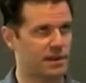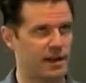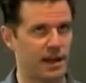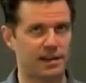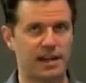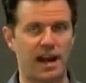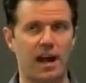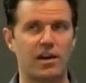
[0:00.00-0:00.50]

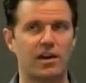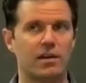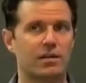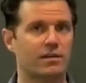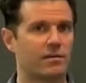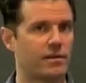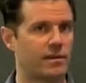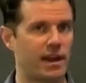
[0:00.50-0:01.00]
get that out of
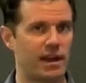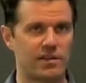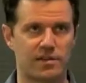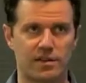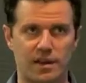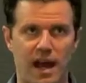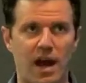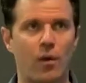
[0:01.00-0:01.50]
your,
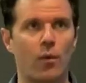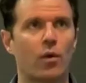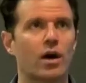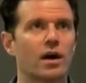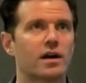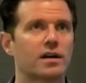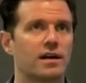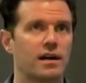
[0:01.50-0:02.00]
that's not
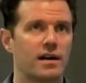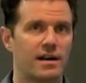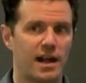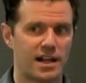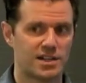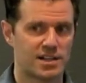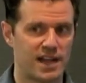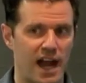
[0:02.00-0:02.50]
work.
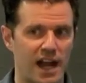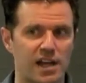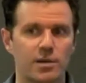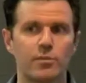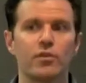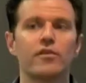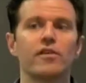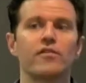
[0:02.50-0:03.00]
That's not going
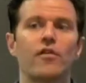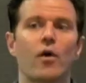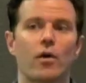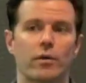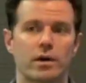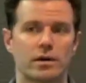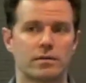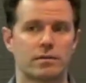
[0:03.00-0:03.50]
to move you
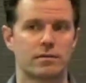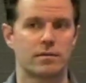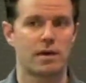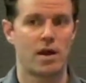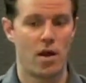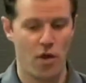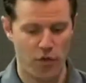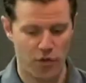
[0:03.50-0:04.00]
forward.
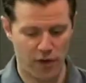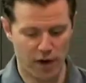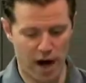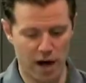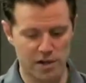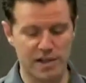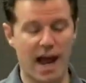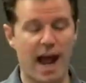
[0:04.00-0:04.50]
There
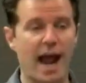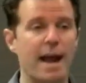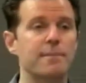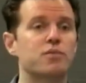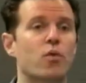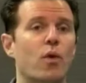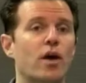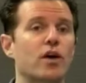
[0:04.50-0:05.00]
are
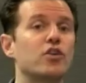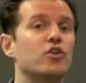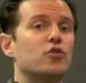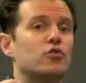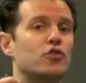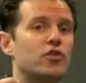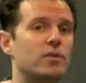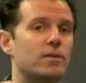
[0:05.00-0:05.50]
times where
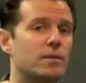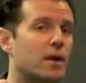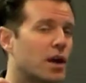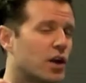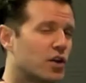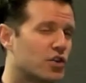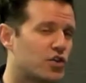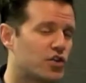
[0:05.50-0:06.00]
you
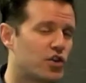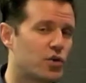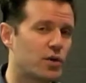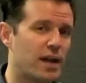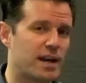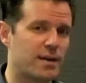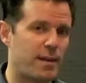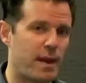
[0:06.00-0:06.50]
do
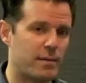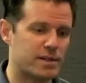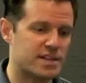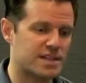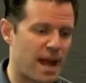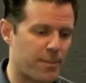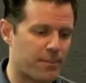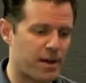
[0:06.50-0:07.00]
need to maybe
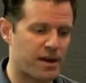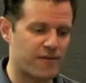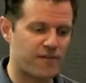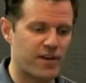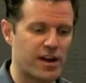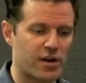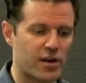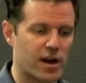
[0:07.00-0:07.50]
step in and
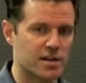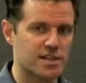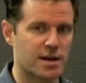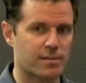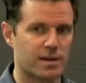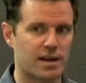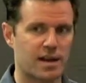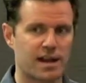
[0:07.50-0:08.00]
figure out
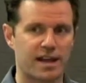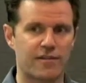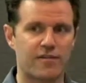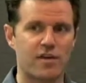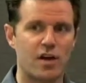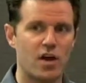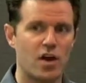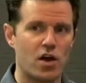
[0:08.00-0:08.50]
something. I need
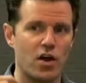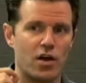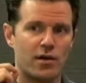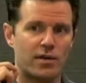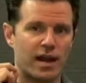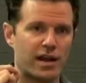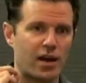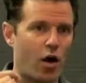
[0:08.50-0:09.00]

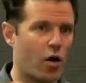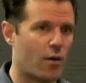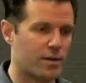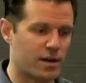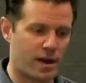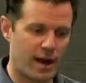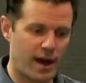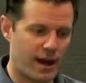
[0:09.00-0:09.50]

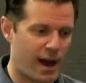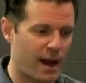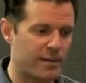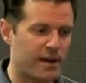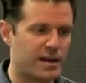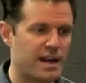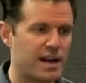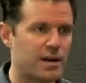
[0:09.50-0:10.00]

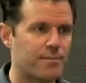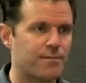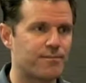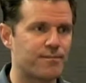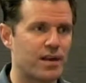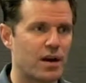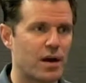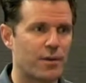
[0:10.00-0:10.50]
to
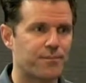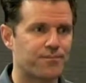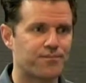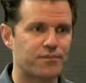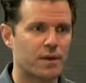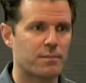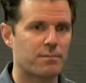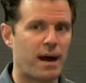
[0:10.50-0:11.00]

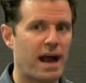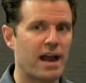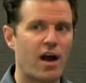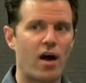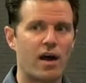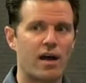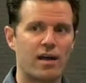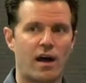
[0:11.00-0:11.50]
buy
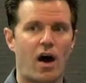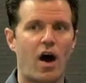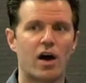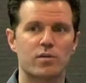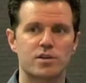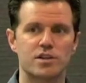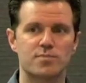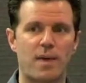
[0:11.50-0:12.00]
the
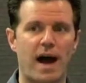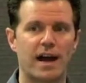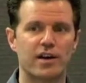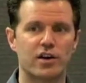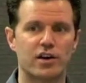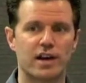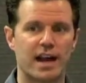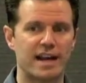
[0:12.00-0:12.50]

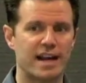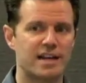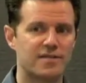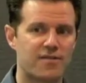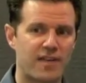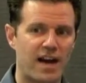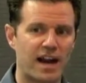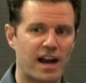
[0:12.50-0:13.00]
autoresponder and I need to
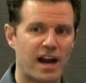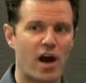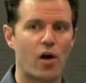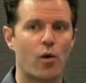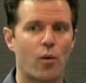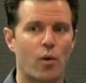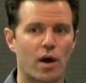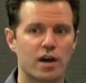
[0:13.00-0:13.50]
find out how
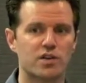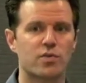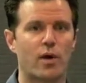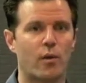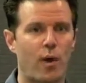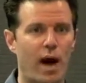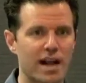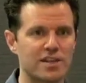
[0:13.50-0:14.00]
it works. Well,
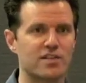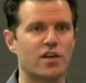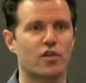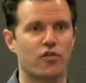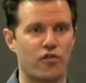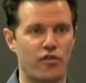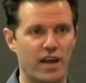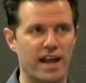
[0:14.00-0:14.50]
watching
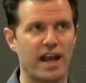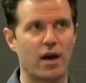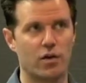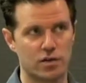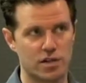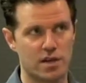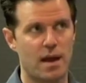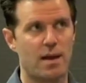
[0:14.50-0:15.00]
those
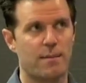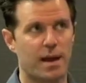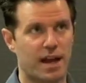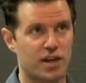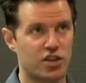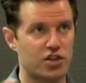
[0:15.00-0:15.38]
videos because